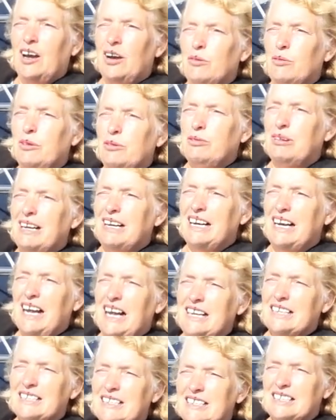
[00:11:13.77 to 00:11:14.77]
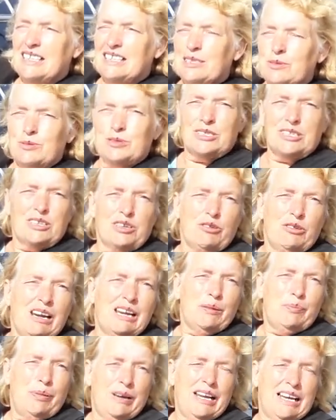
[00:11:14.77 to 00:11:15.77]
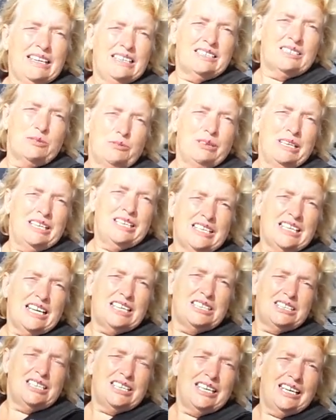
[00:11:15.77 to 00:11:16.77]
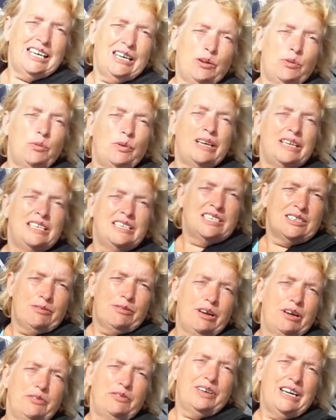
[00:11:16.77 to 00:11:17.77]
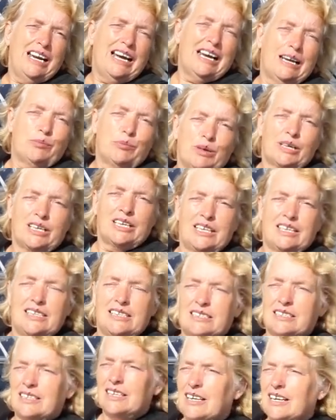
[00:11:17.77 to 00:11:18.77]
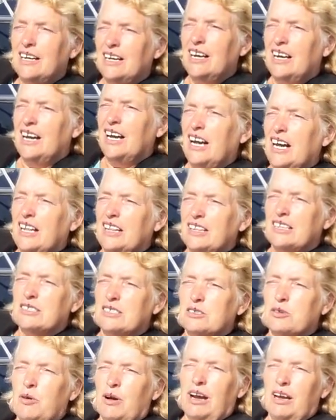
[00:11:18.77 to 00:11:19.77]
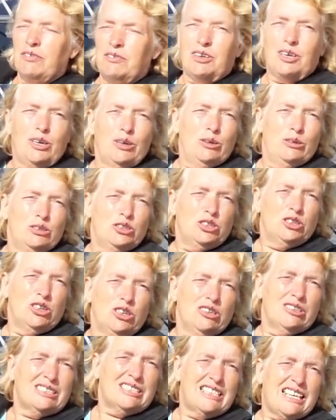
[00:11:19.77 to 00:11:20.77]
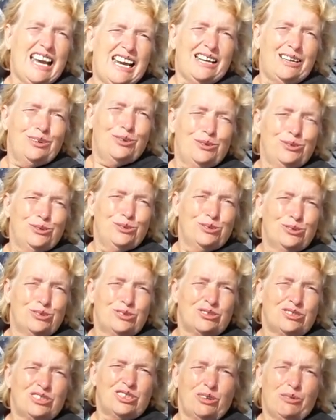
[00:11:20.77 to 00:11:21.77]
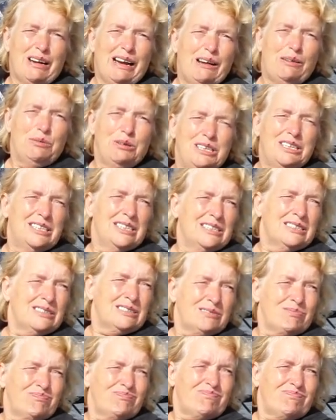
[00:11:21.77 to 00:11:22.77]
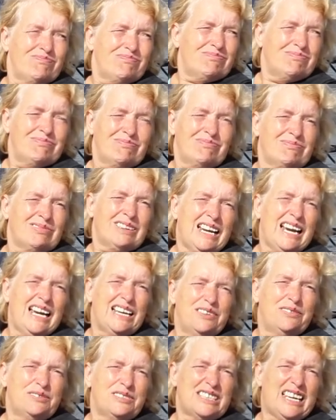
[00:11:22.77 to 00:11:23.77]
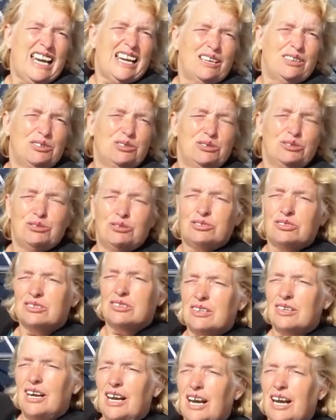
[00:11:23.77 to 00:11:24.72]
we realised that this was a great place that we could actually winter overnight because there's a, quite a few short sales, two hours kind of sales.